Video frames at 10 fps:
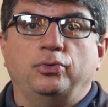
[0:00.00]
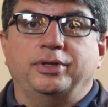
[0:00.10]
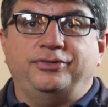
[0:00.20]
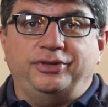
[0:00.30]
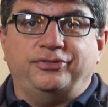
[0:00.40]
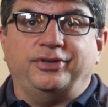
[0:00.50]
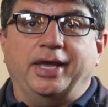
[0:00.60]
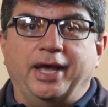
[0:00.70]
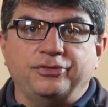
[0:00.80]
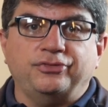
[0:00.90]
to a
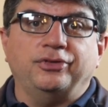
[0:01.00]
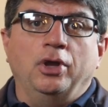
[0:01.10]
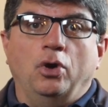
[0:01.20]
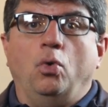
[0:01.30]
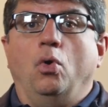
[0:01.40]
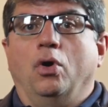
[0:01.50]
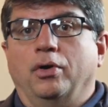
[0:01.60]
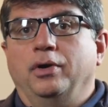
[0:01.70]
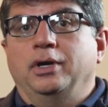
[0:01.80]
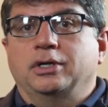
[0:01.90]
DCS
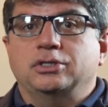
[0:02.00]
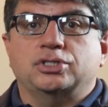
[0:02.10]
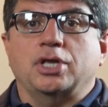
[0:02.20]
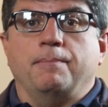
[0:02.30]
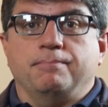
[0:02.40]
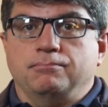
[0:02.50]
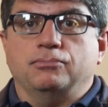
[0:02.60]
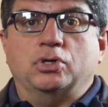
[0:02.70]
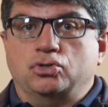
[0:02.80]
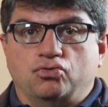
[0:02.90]
or some
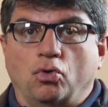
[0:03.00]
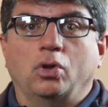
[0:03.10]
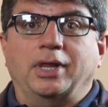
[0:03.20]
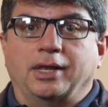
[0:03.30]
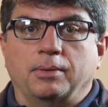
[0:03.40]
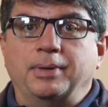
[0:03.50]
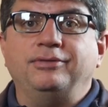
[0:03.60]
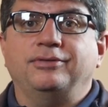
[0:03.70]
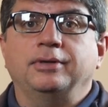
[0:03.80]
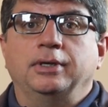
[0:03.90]
control
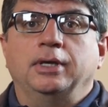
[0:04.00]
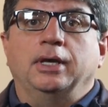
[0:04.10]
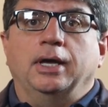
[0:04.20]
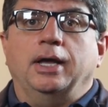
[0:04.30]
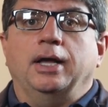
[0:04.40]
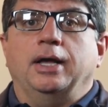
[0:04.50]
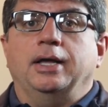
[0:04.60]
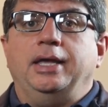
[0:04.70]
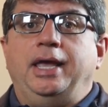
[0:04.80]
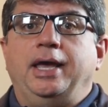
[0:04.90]
element,
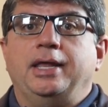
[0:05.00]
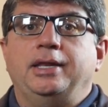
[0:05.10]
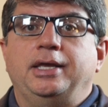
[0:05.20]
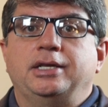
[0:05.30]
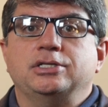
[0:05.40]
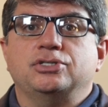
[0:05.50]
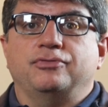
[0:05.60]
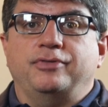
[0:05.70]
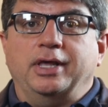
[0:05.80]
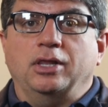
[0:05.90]
and it is
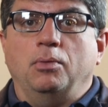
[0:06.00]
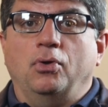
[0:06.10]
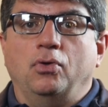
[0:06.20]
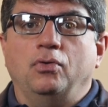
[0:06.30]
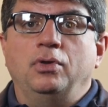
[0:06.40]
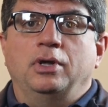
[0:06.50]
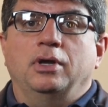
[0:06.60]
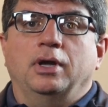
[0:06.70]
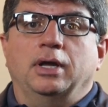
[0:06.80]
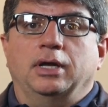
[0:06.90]
available,
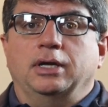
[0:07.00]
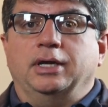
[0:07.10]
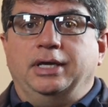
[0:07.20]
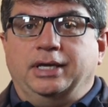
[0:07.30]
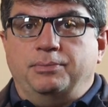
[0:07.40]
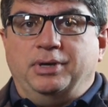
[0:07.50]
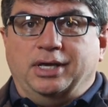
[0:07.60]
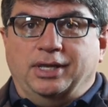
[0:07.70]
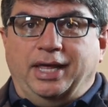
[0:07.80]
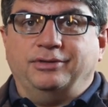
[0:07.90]
it can be
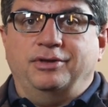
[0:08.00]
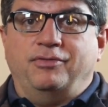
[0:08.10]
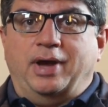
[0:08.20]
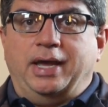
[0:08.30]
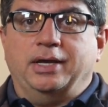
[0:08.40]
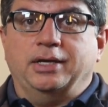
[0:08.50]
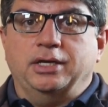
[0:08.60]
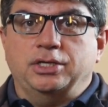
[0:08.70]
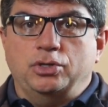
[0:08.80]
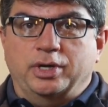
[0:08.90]
collected via
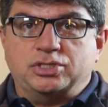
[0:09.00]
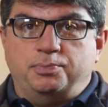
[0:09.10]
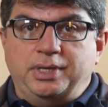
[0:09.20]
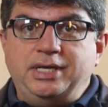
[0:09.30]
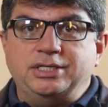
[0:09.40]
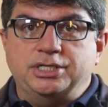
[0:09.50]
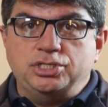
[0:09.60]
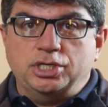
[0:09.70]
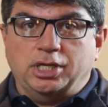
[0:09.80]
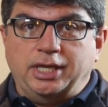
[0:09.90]
a USB
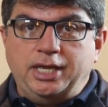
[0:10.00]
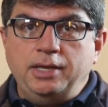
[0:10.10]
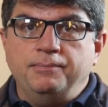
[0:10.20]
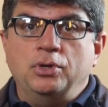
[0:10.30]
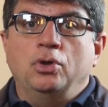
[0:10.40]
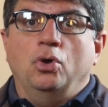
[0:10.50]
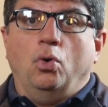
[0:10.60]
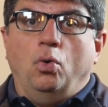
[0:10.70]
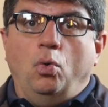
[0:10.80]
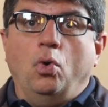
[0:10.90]
digitally,
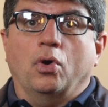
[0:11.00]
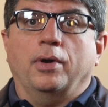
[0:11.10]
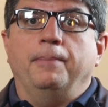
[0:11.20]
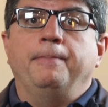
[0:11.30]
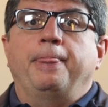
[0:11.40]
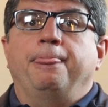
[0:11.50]
or